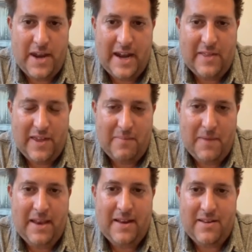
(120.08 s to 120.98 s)
anything
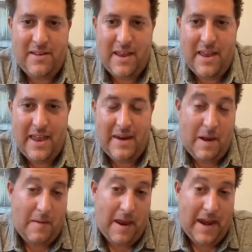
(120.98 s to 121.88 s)
mean
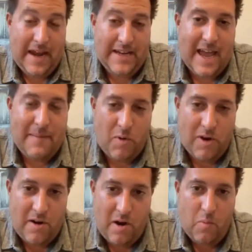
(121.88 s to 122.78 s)
and any time you're
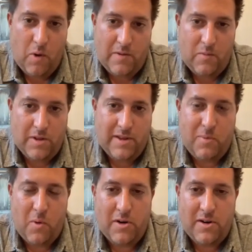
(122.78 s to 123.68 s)
in are what's
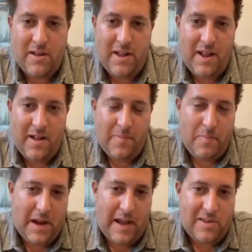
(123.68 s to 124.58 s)
important.
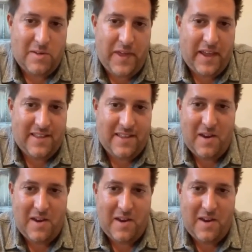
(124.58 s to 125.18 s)
But I also think it's